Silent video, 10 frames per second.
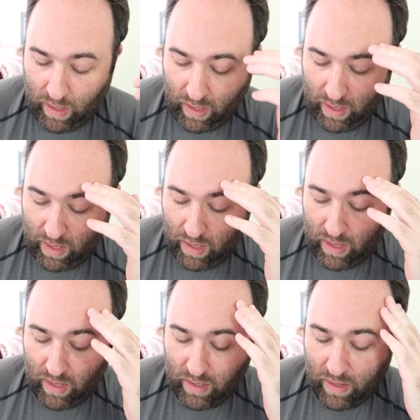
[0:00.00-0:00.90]

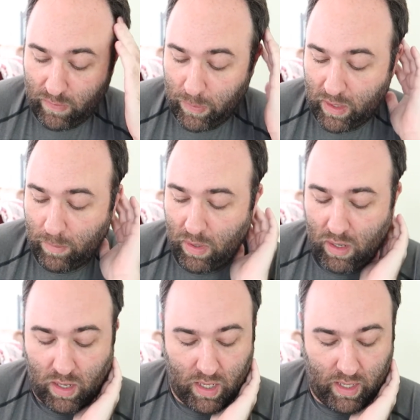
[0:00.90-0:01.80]
And now it's breaking
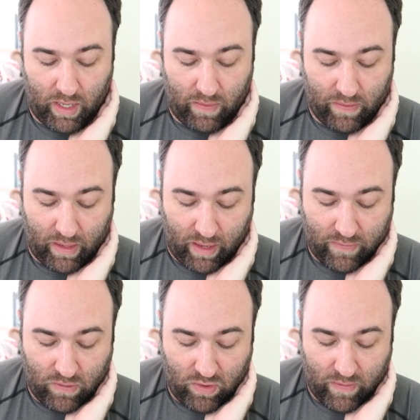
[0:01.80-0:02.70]
apart, and the guy
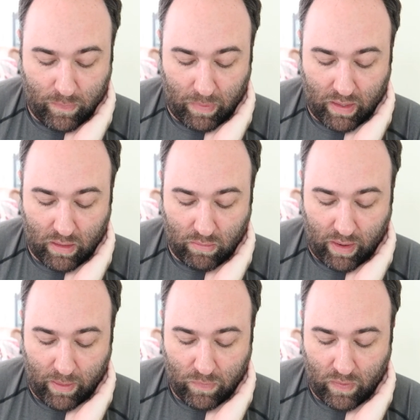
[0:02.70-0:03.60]
suggests making a
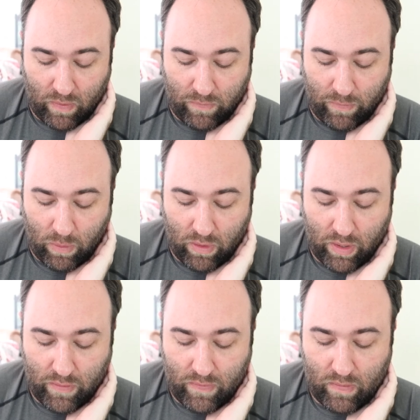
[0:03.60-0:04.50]
raft in the
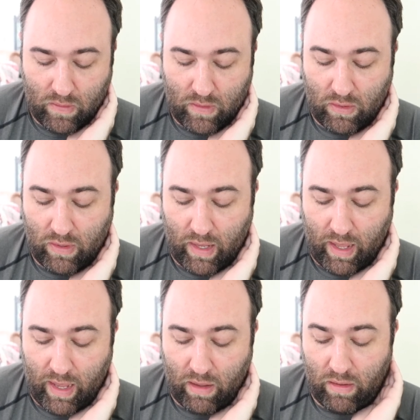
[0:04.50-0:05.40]
forest to get
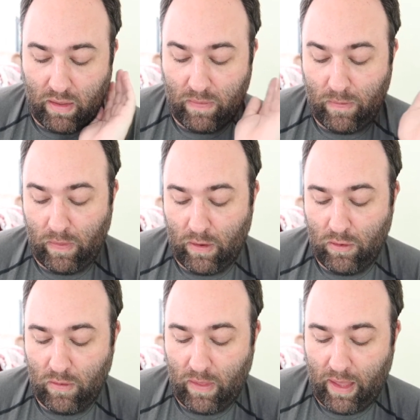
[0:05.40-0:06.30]
out, and so they
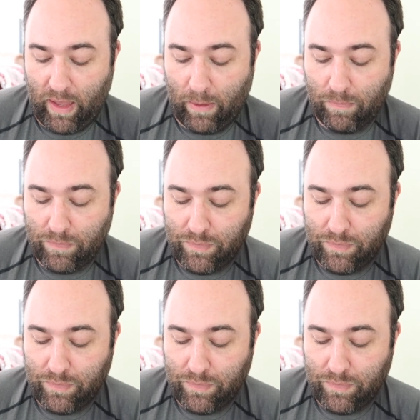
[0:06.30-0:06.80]
do that.